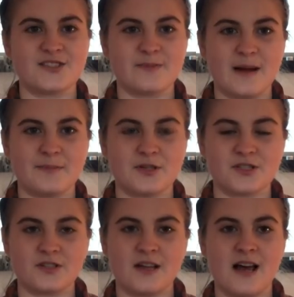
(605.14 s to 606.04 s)
to my
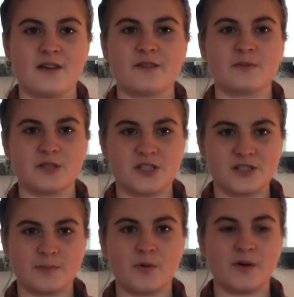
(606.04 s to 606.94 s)
personal health, which is
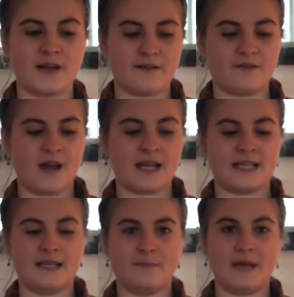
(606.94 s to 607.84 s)
the point I
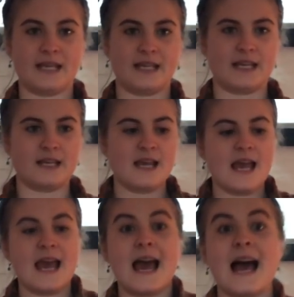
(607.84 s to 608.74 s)
keep making.
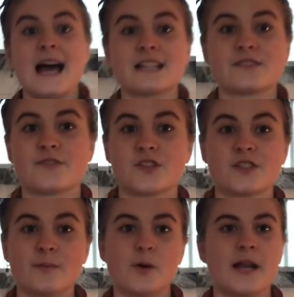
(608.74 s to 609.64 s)
As for
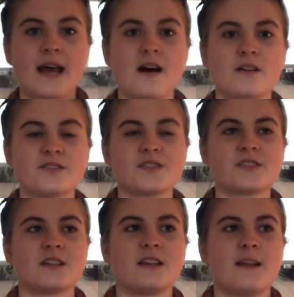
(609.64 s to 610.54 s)
someone
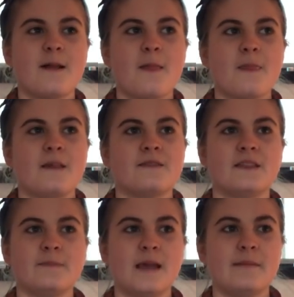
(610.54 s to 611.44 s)
else,
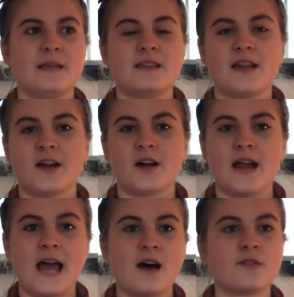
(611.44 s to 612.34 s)
maybe their
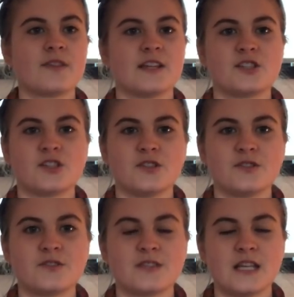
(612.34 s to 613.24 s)
health
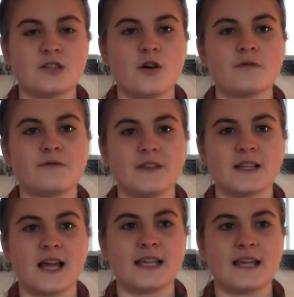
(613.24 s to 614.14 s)
issues, they don't feel
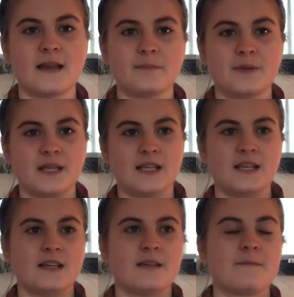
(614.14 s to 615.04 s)
like can
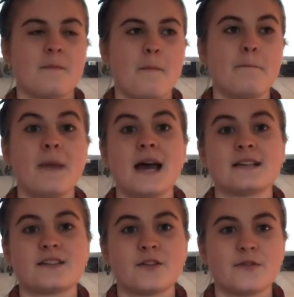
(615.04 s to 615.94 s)
be
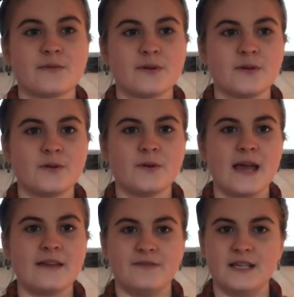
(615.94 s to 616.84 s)
met through
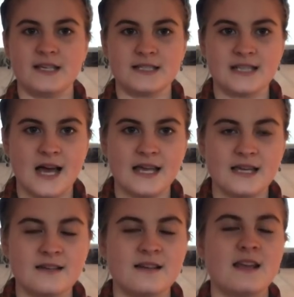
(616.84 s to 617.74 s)
a vegan
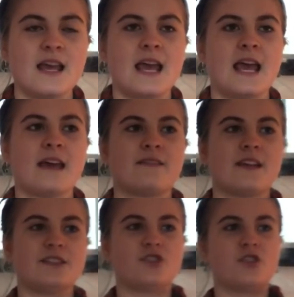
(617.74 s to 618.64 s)
diet, and
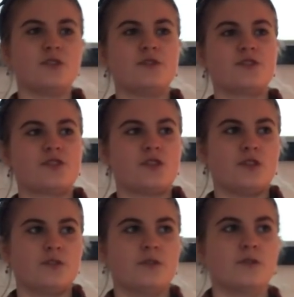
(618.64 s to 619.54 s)
they choose
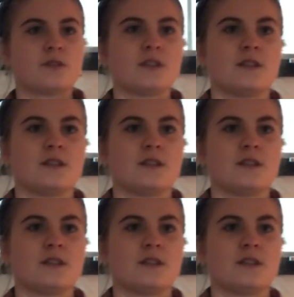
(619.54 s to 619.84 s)
to